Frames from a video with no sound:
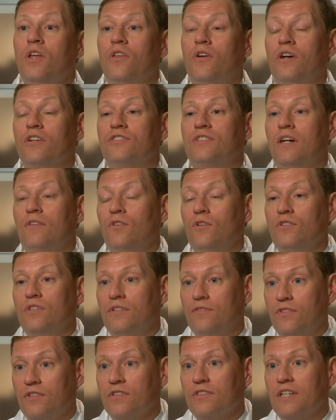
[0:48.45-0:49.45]
There are several
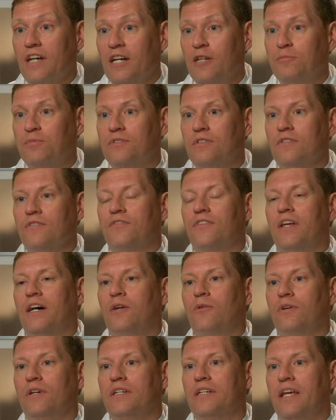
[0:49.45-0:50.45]
different types of
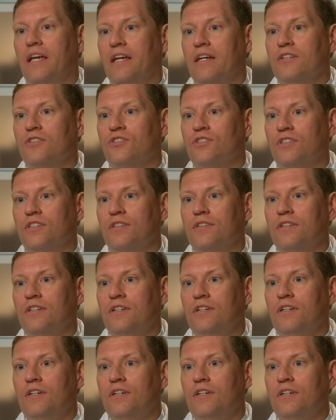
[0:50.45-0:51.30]
thyroid cancer.